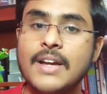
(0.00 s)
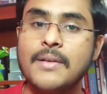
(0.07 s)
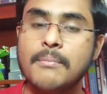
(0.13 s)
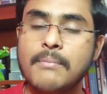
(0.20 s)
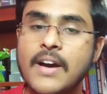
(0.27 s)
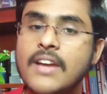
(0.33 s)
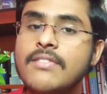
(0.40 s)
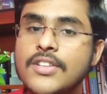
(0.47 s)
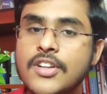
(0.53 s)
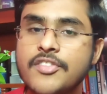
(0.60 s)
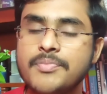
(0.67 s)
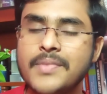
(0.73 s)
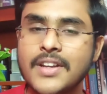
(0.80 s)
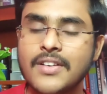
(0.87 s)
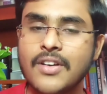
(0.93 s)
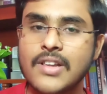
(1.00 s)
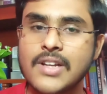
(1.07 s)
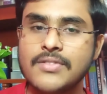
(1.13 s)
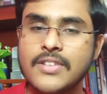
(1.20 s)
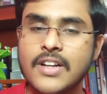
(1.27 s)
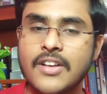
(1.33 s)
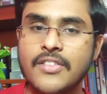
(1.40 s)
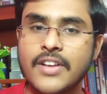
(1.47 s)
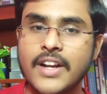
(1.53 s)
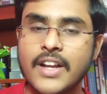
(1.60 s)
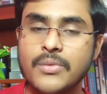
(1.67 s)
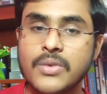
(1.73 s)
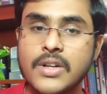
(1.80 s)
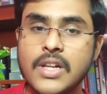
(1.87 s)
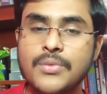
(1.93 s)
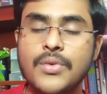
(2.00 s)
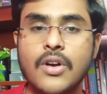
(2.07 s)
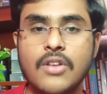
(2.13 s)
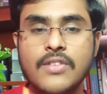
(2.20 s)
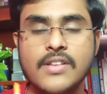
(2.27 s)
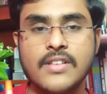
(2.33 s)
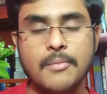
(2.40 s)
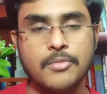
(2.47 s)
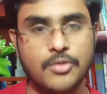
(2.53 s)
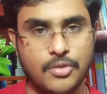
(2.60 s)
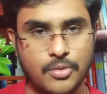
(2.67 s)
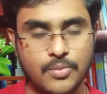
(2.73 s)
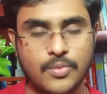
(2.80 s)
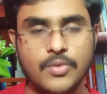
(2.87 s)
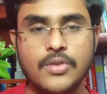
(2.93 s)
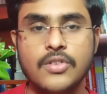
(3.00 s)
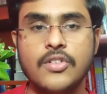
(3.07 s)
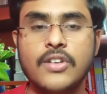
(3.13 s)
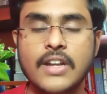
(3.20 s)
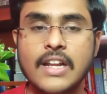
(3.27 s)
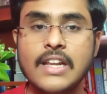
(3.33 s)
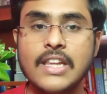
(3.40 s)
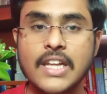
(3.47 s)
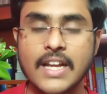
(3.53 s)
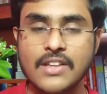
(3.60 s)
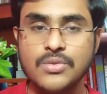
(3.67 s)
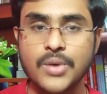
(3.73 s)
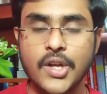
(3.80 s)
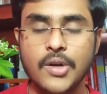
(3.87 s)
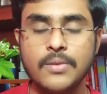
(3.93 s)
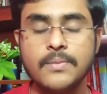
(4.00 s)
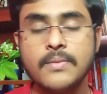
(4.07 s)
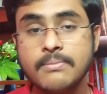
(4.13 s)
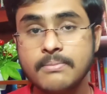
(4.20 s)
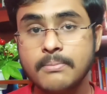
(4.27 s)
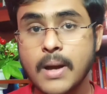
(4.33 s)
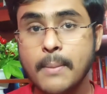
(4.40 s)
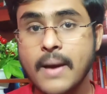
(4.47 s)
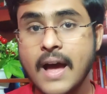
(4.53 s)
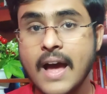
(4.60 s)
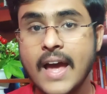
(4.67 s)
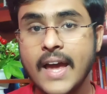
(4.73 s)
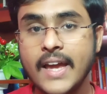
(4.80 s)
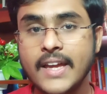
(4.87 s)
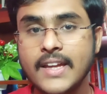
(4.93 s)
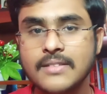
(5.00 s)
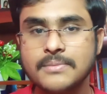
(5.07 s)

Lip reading: my wish of making all the world a reading world will always come true. So till the next video, bye bye.